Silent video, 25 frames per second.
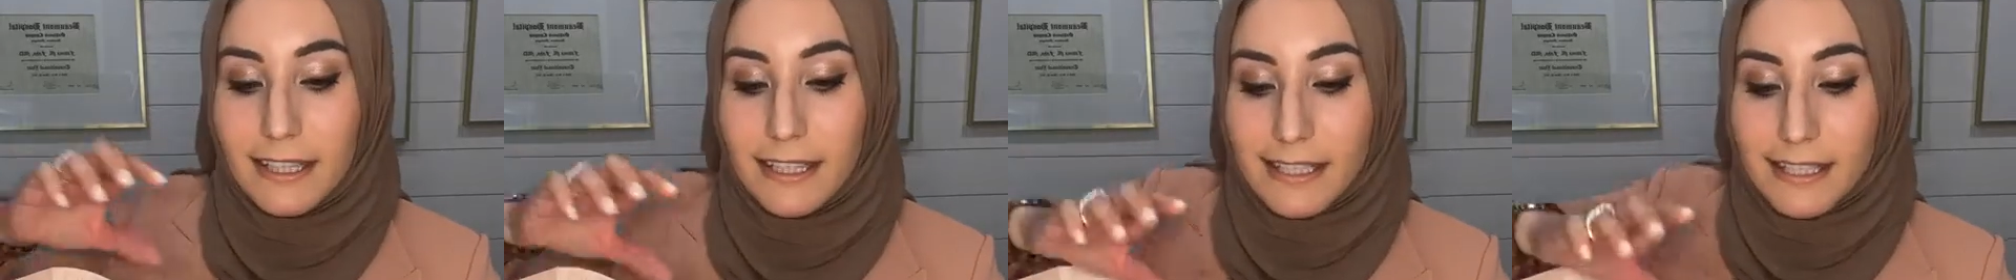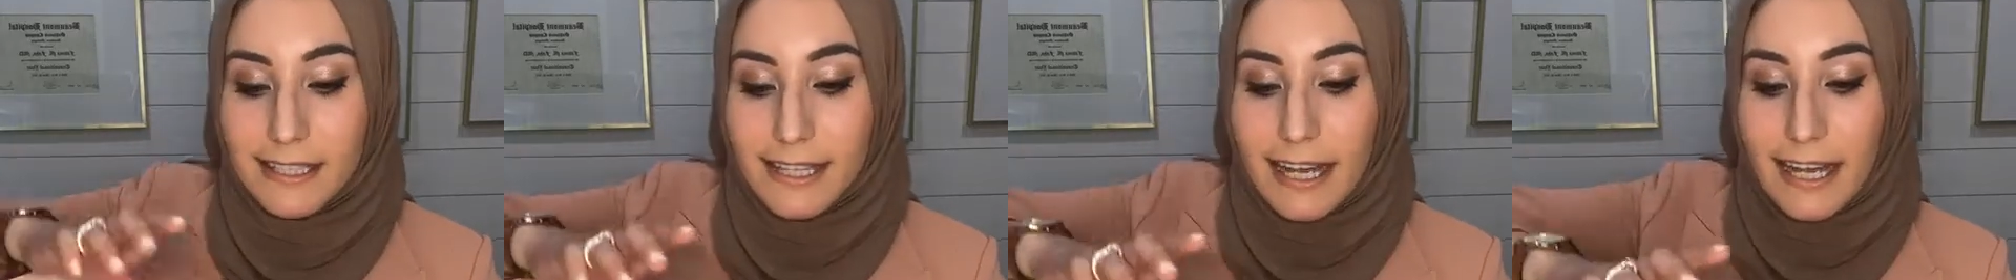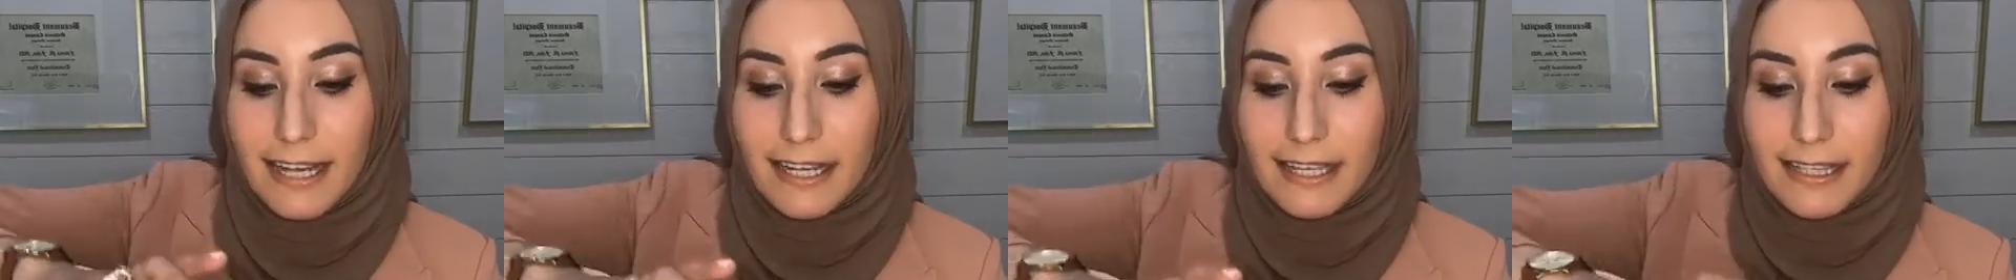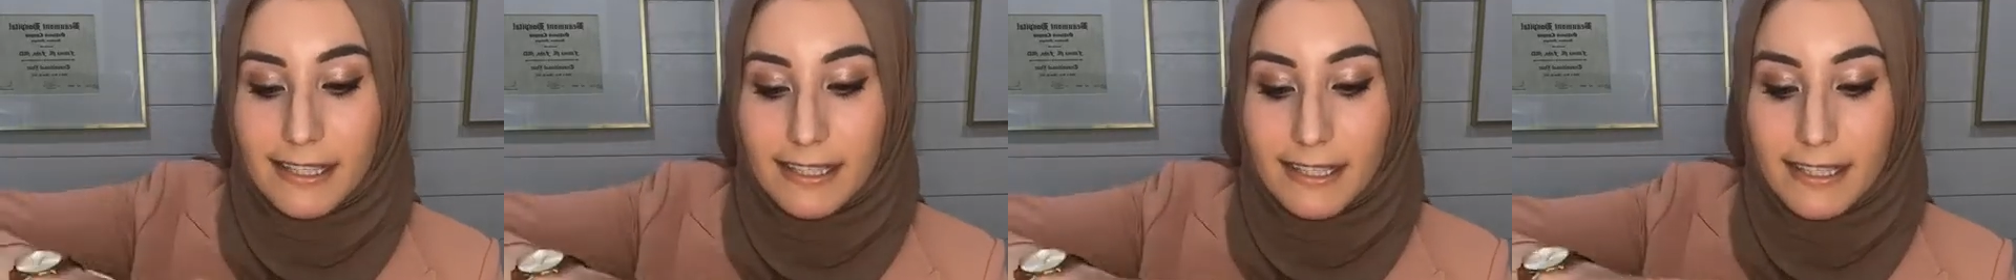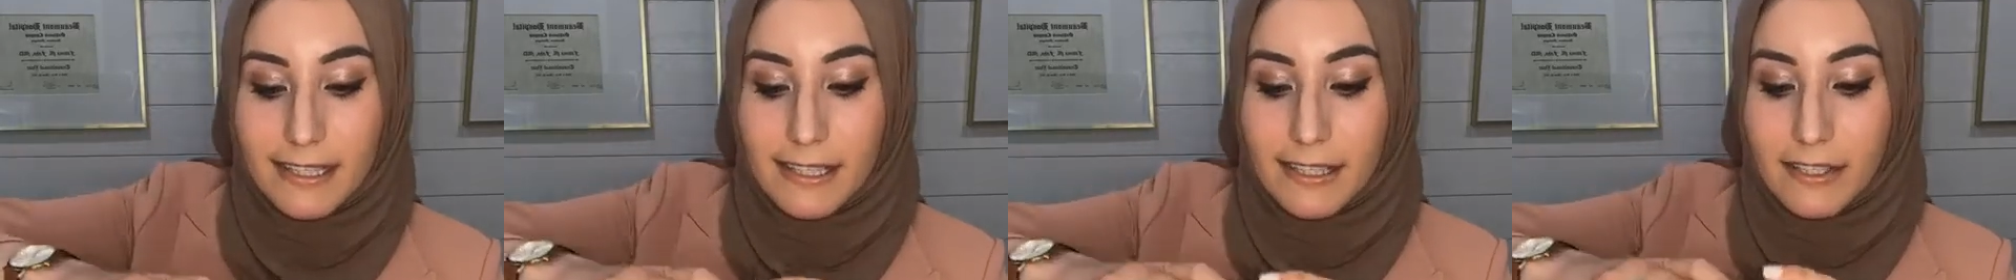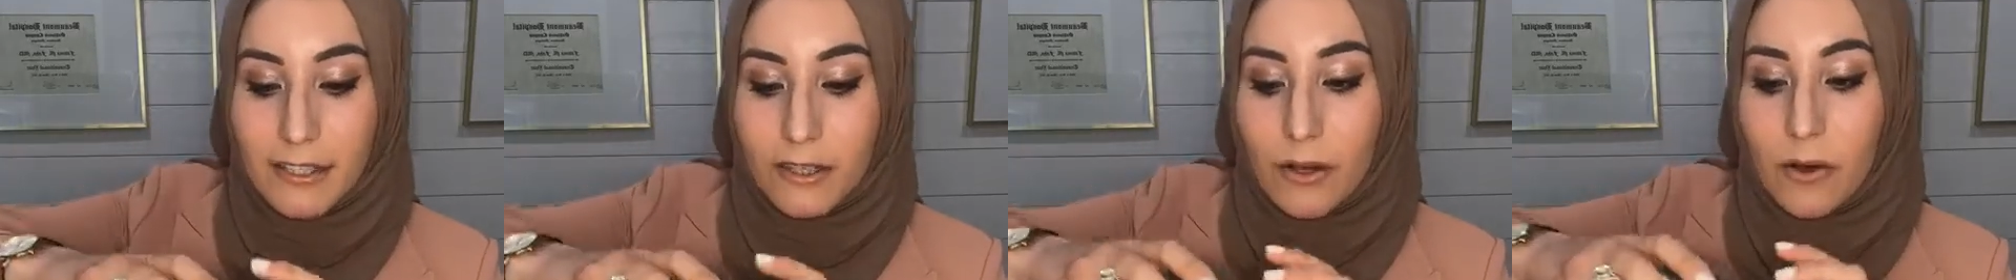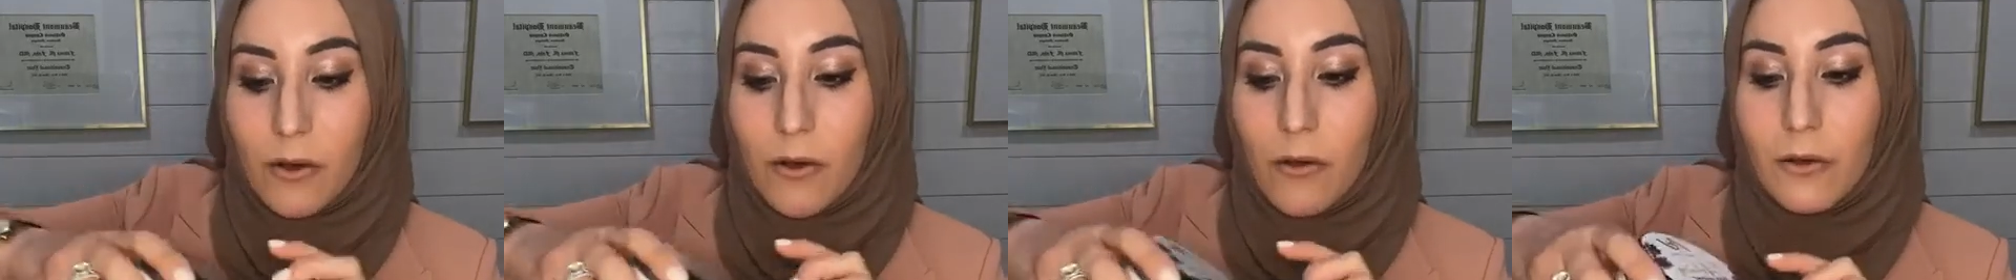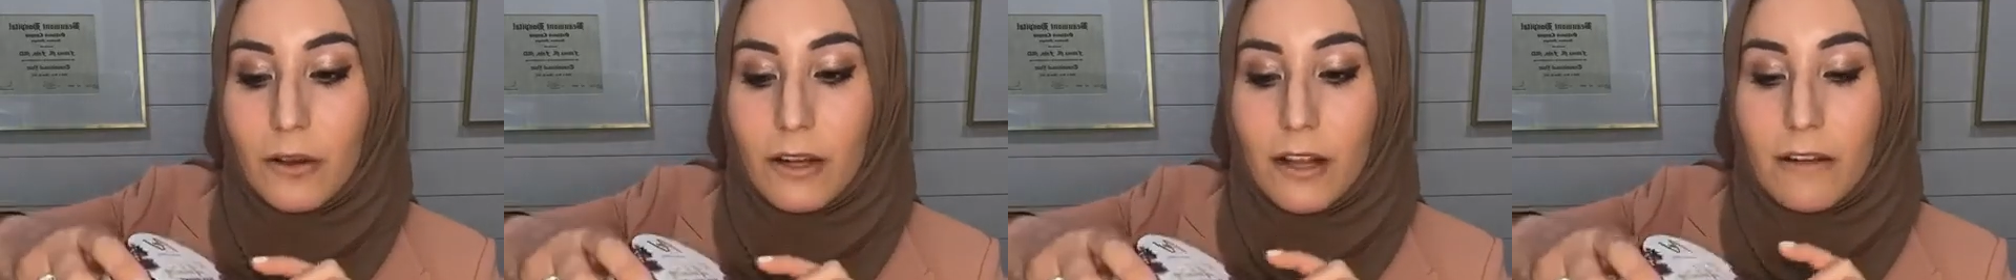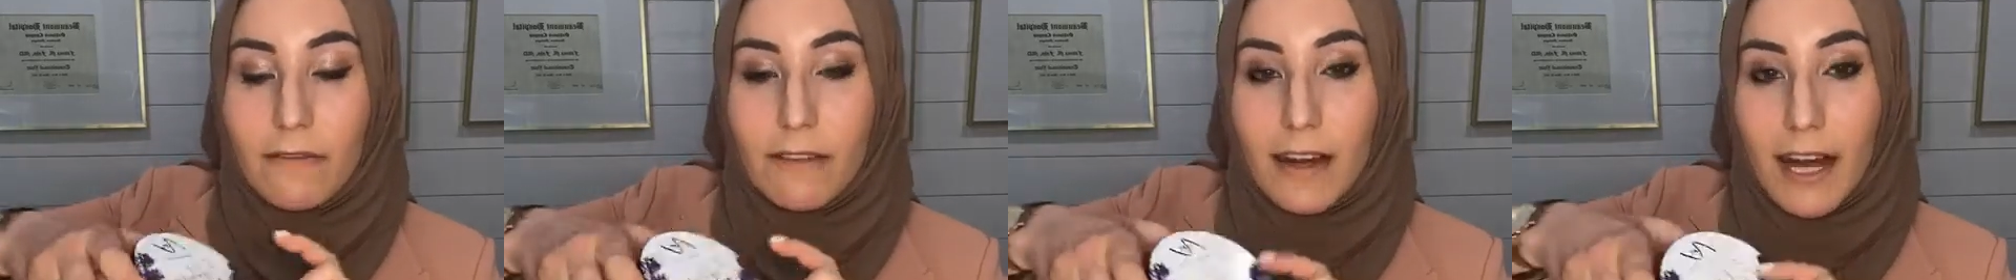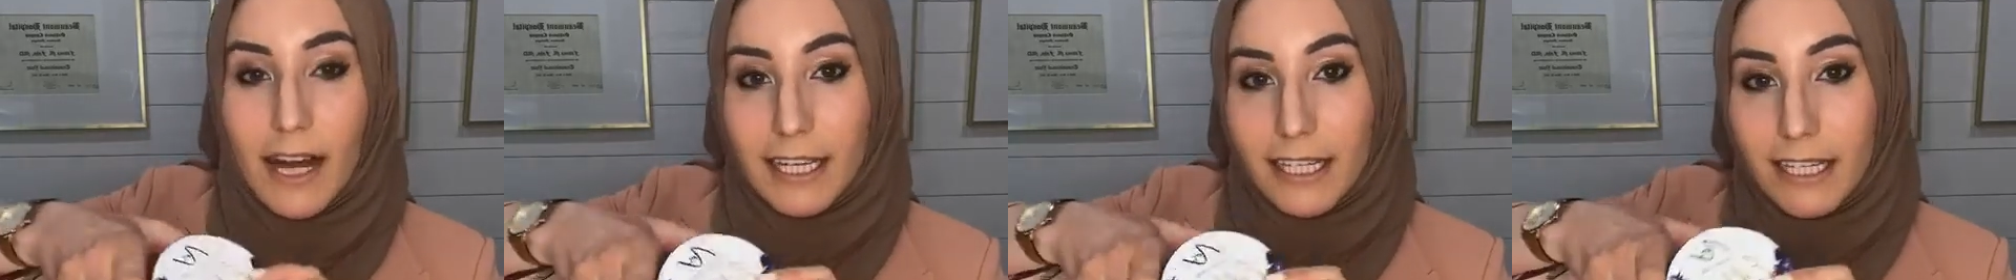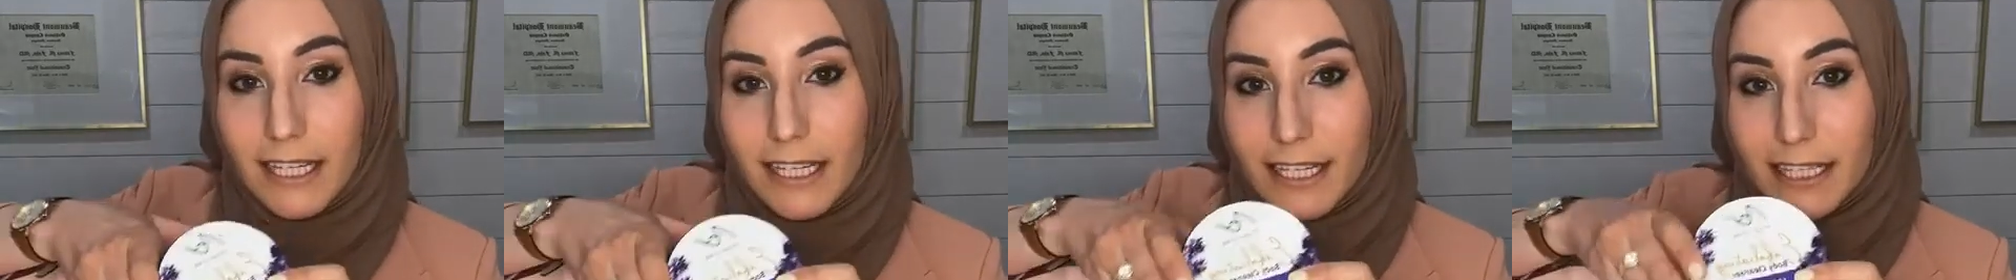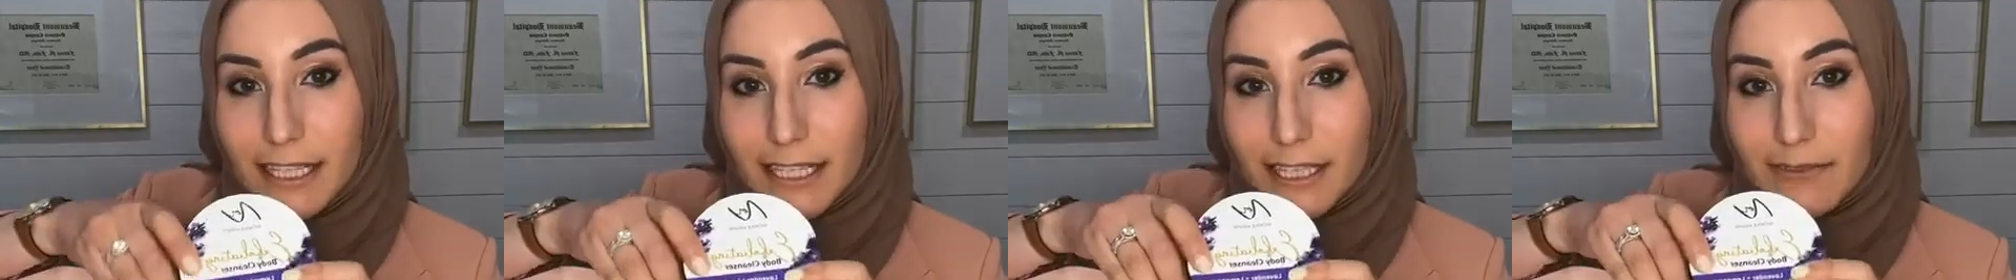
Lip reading: does that is this Nichole Avonie